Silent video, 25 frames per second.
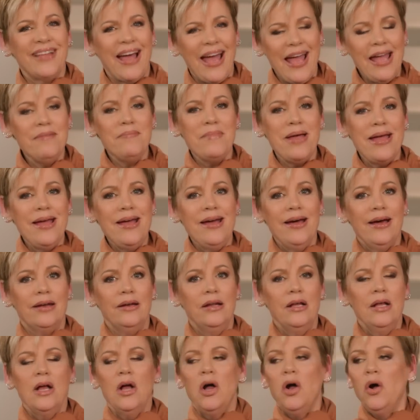Amen.
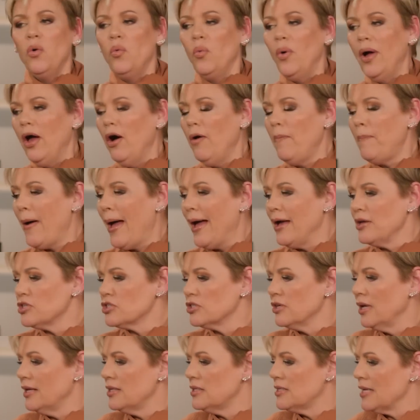Amen. Well,
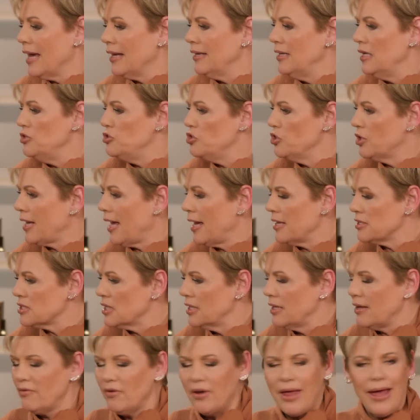Pastor Nancy, I need you to cast the
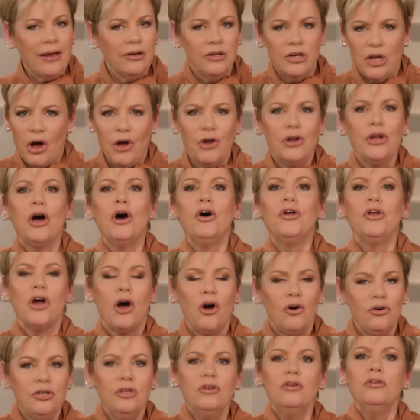devil out. No.
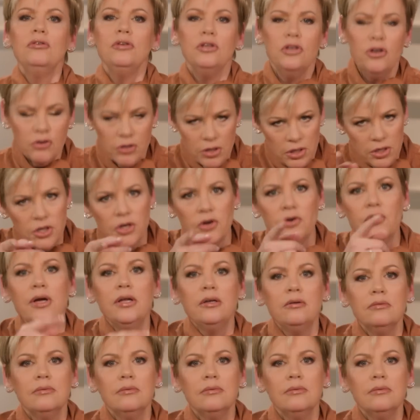You can do it.